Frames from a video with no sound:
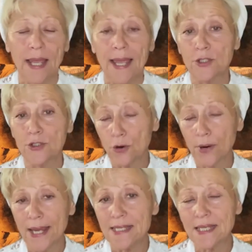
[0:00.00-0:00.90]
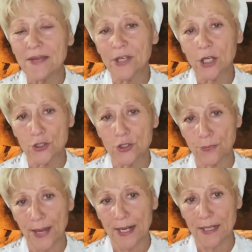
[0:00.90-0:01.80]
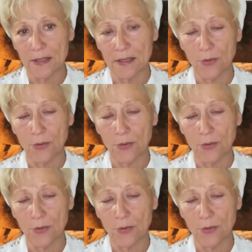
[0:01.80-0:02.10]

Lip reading: And Torah is giving us the balance,